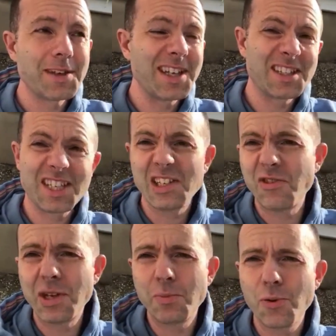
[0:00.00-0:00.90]
it's
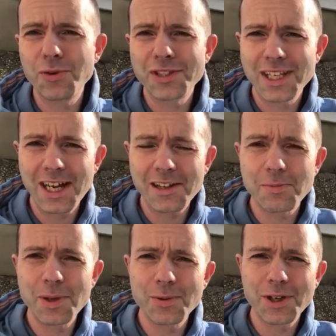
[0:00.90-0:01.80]
really important just to let other
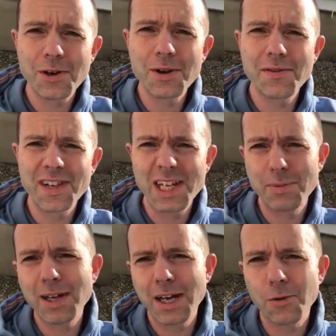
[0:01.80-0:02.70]
people know if you need a
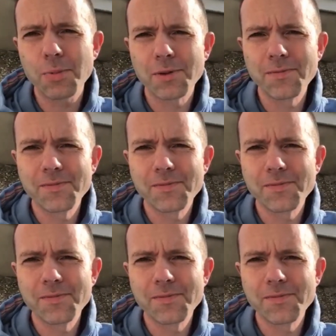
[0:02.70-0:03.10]
bit of help.